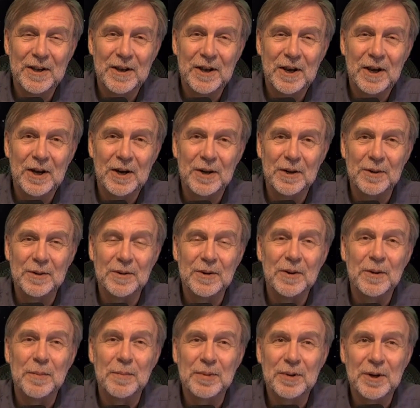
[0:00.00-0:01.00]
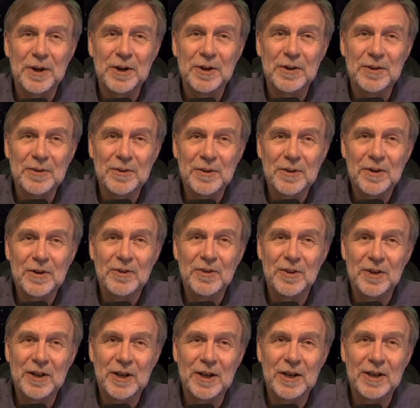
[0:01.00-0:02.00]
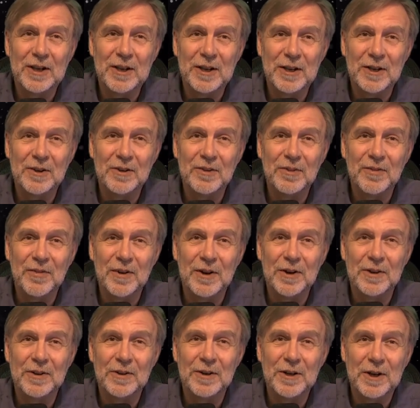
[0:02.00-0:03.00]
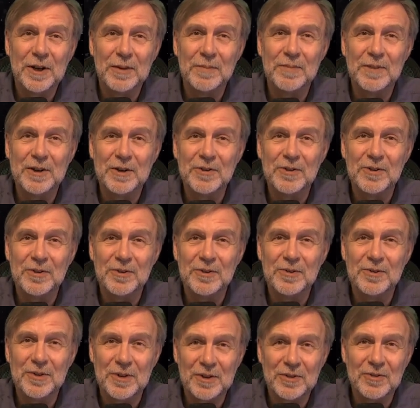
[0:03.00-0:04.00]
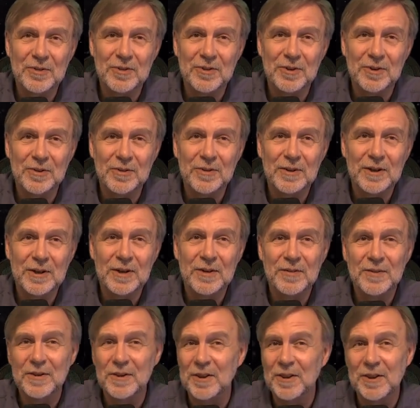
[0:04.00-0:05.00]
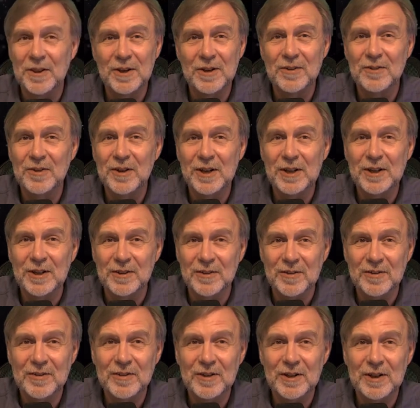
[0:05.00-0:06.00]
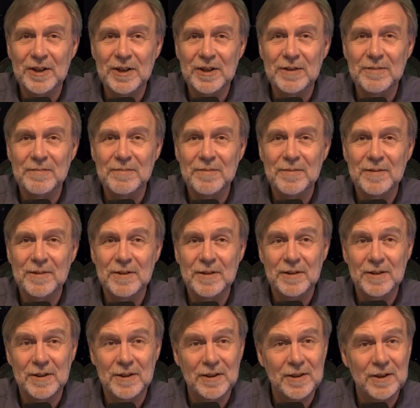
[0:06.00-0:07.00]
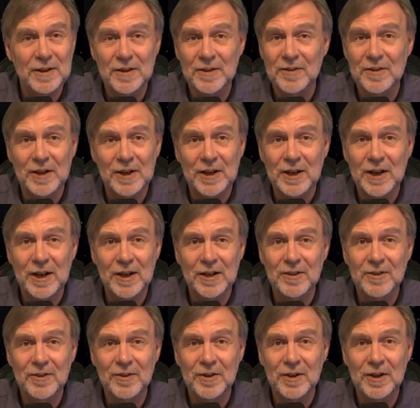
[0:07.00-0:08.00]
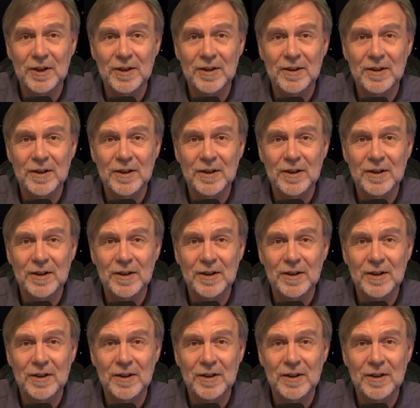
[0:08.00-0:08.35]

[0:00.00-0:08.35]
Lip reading: Our prayer today is, Father, help me to trust you for the things I can see and the things I can't see,